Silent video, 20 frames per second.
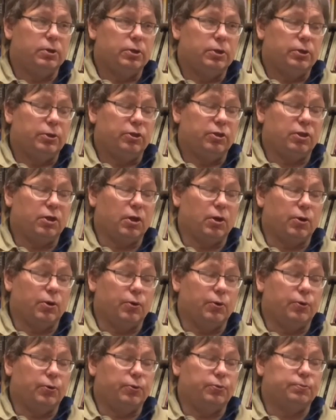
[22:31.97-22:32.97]

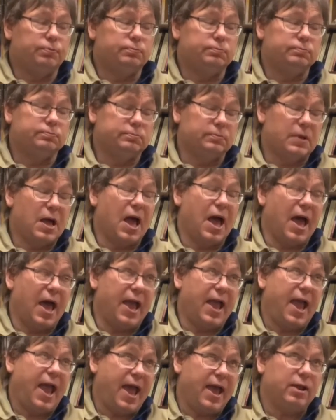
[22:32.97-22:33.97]
So I
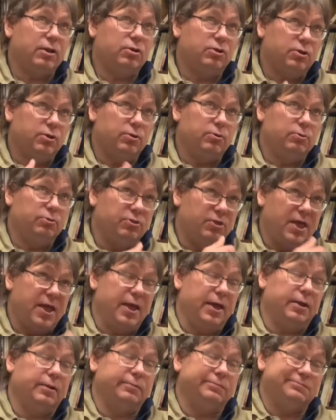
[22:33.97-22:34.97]
had to
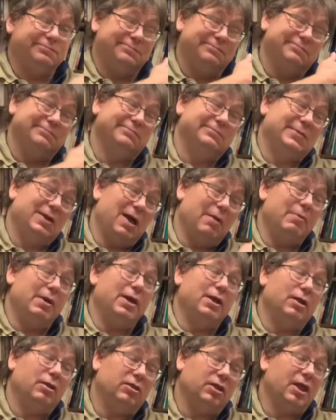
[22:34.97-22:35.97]
then come
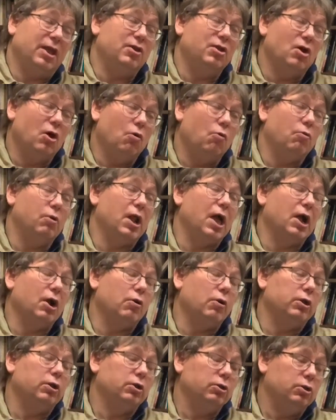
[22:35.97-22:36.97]
in and say, no, we're not
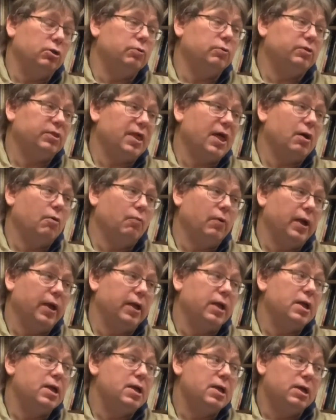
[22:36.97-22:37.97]
going to do it that way.
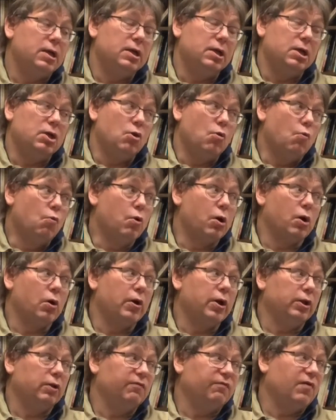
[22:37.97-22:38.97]
We're
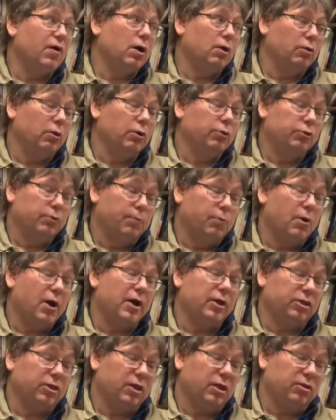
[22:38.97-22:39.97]
going to follow the
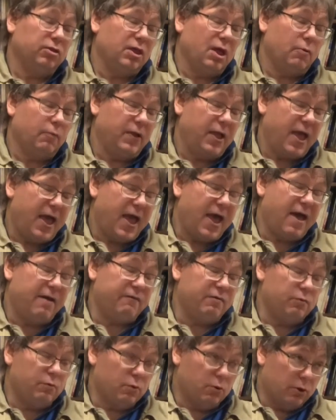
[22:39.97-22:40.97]
process that we have,
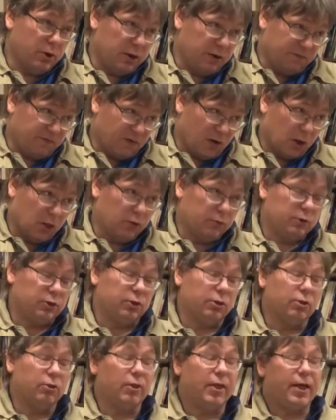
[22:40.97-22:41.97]
and we're going to follow it to
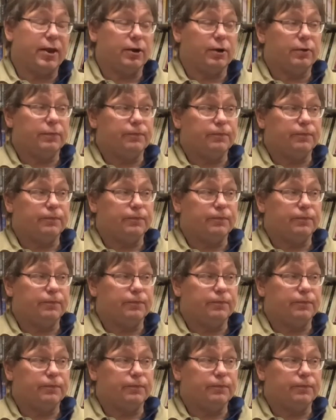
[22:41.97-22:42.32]
the letter.